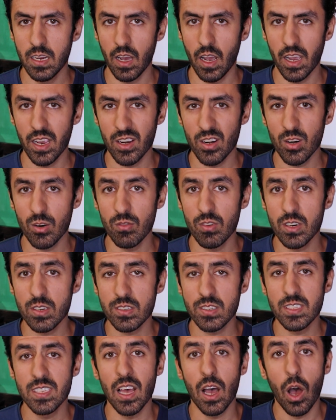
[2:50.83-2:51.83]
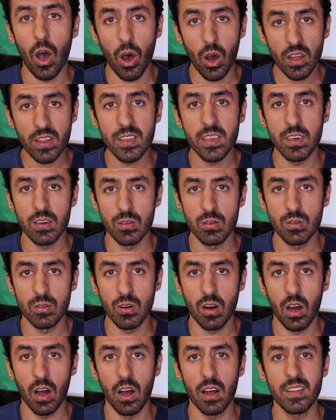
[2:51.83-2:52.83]
I reversed the audio
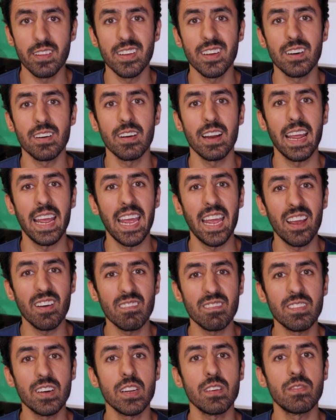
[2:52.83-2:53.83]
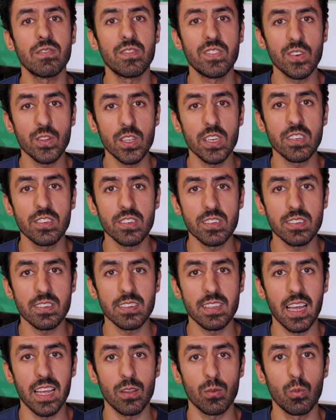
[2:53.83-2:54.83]
under every footages
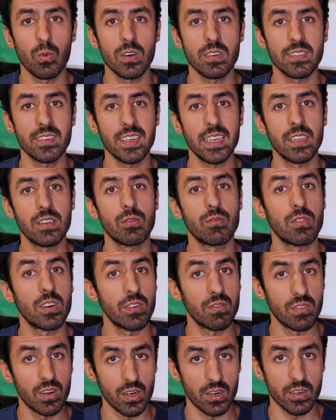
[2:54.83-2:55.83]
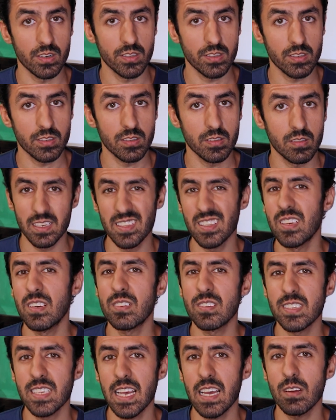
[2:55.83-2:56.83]
that was in reverse. It
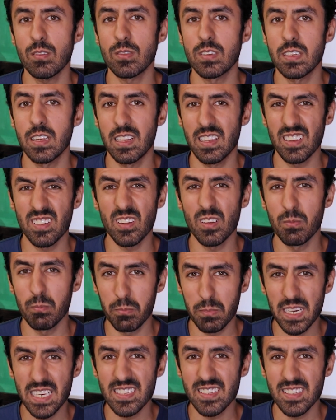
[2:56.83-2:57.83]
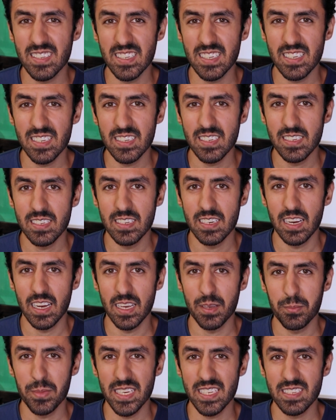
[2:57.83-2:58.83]
turns out a little messy.
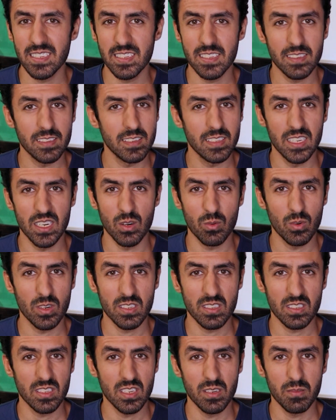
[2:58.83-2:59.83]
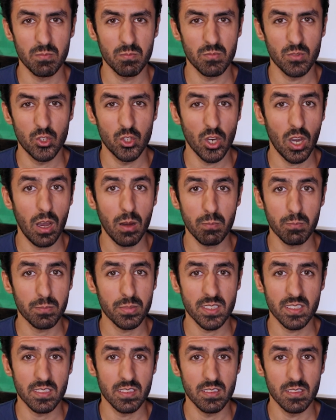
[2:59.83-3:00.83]
I mean, there was some
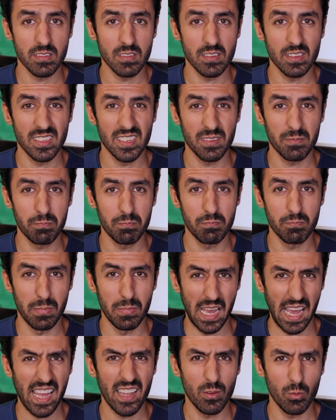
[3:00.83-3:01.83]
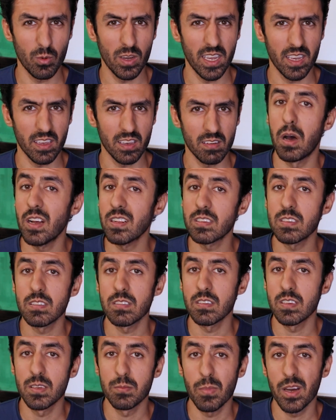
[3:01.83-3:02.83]
jumps in a bad way, but
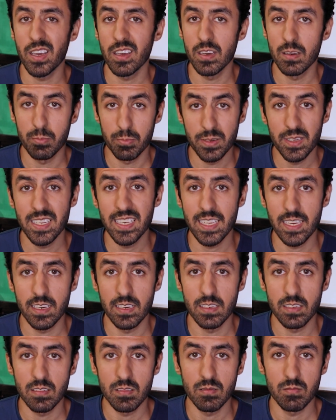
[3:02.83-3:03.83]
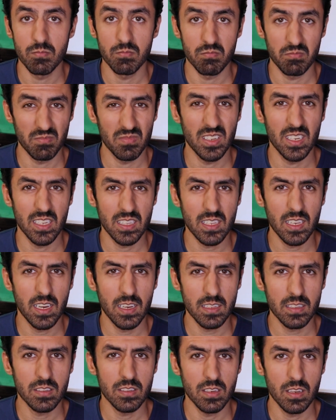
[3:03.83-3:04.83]
in my opinion, it
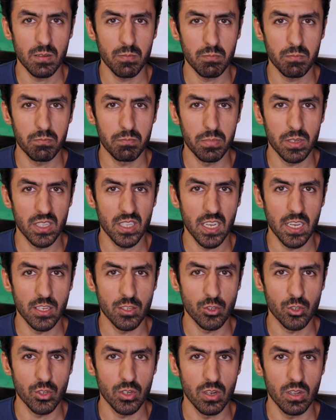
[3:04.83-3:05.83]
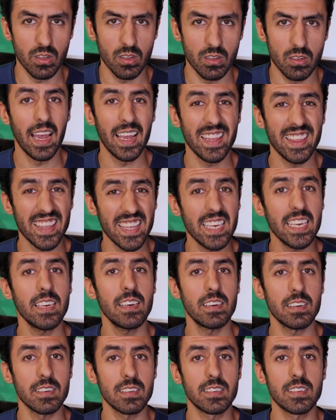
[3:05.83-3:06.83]
got some potential. I think
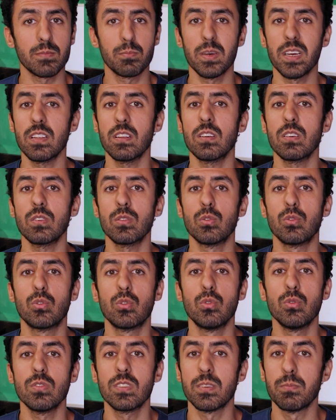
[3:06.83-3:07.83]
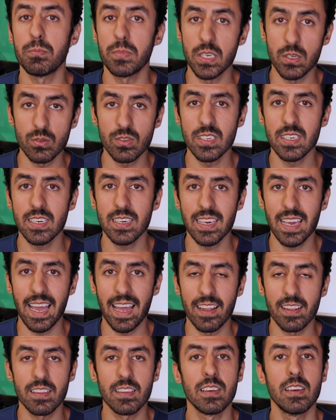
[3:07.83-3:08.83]
it's better to choose a music
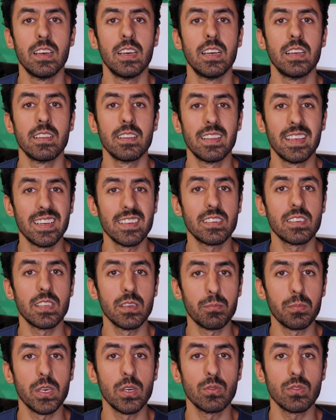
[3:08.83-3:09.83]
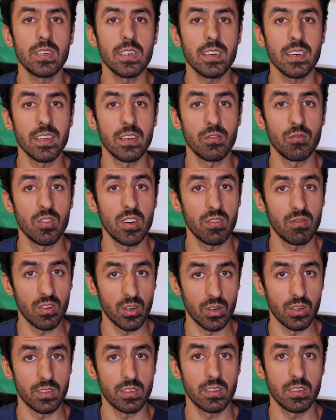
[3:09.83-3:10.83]
and test the music in
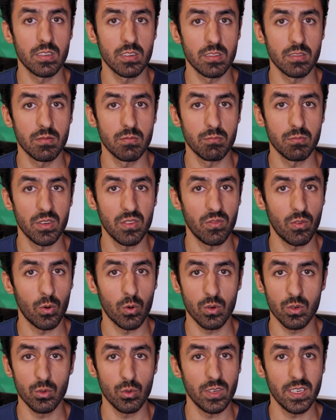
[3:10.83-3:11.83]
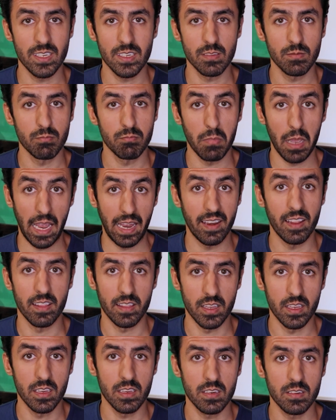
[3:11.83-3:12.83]
reverse before doing
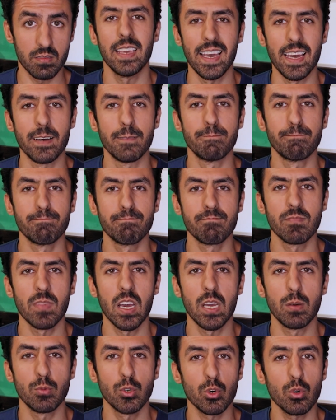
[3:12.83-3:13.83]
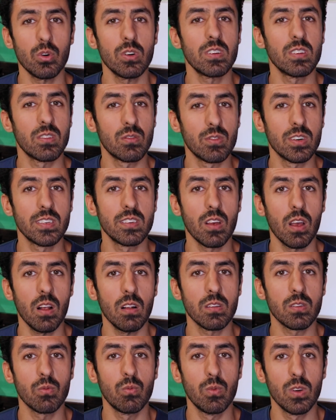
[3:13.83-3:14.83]
anything. Yeah, I'm sure the
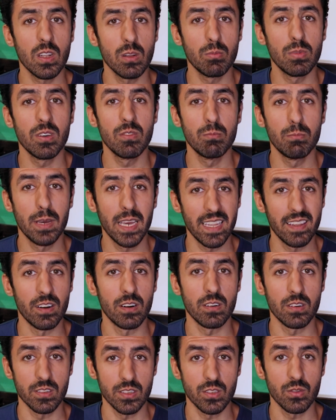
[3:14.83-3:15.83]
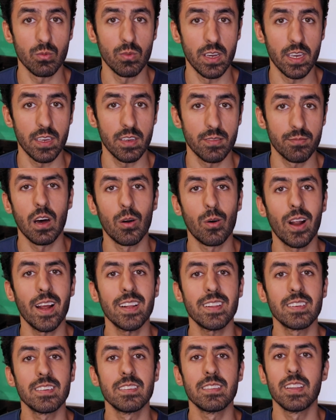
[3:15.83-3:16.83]
result will be better this way.
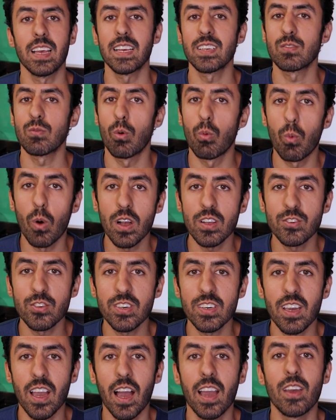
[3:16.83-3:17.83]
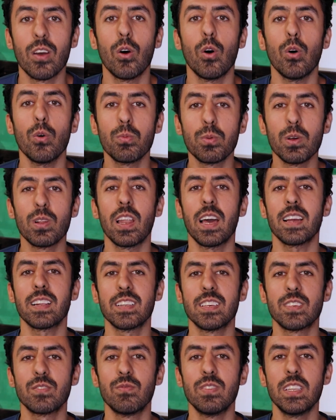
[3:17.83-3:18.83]
Alright, thanks for watching. I hope you like
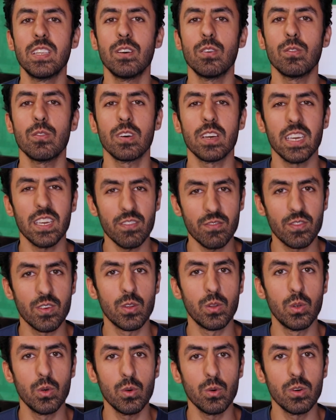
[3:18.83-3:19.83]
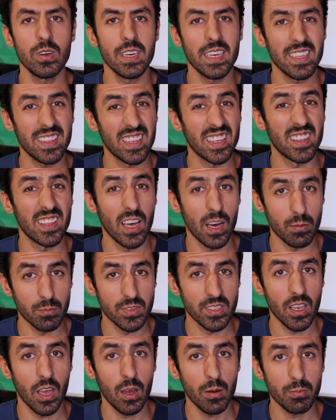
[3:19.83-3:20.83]
this video. If you do, hit the
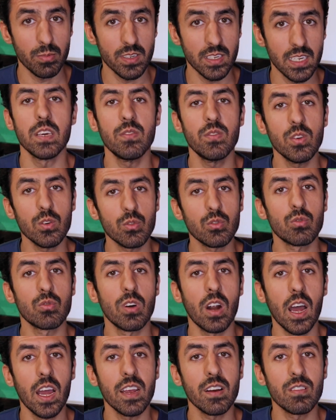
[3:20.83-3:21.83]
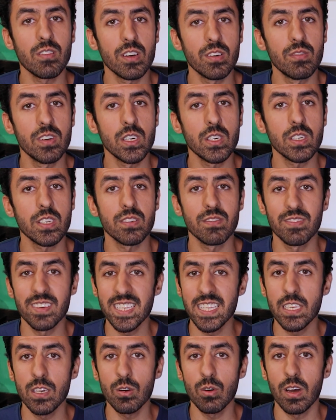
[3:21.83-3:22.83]
thumbs up. If you try reverse
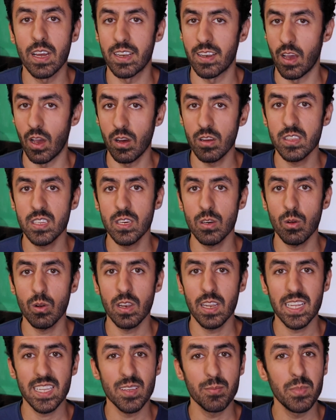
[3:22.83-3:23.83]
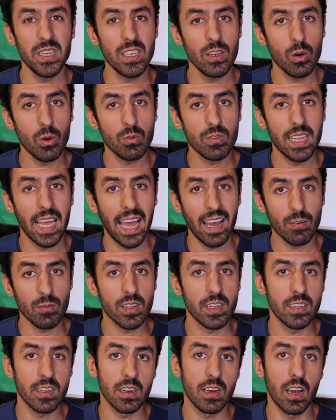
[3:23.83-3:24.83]
video and audio, let me know down
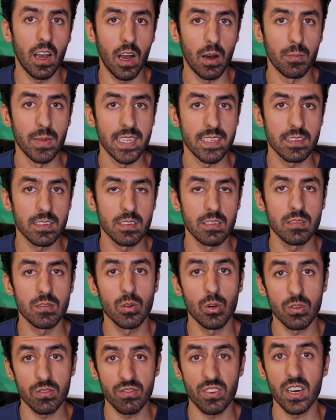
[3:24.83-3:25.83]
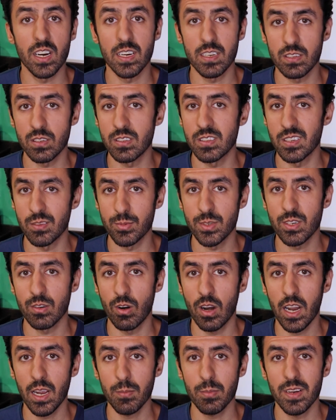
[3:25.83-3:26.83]
in the comment. Don't forget to
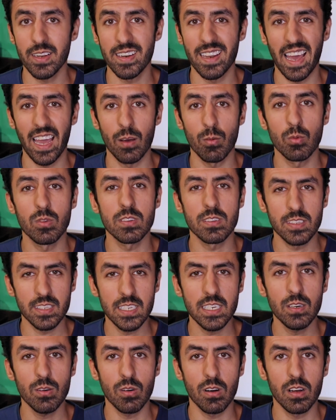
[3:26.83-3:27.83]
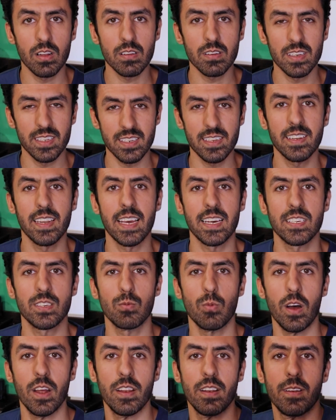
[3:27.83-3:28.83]
subscribe, and I will see you all in the next
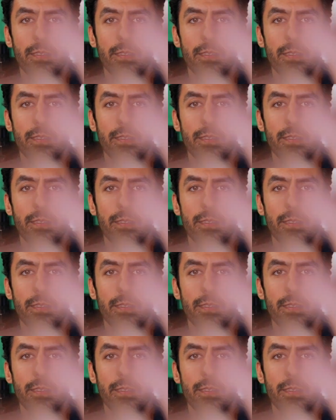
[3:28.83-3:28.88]
one.